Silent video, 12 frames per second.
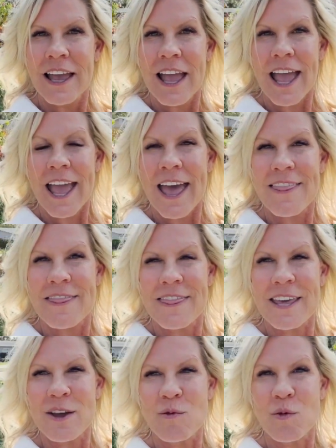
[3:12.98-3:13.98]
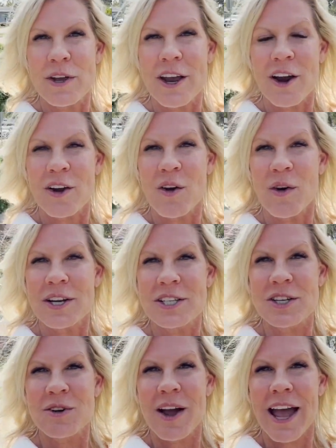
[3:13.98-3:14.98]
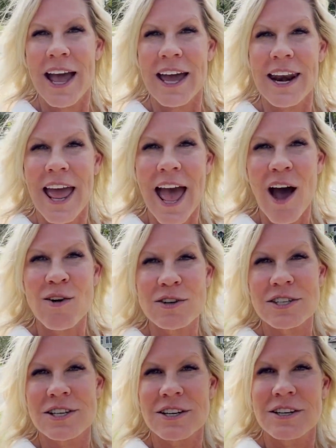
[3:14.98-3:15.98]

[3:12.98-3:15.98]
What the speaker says: and then we are going to head out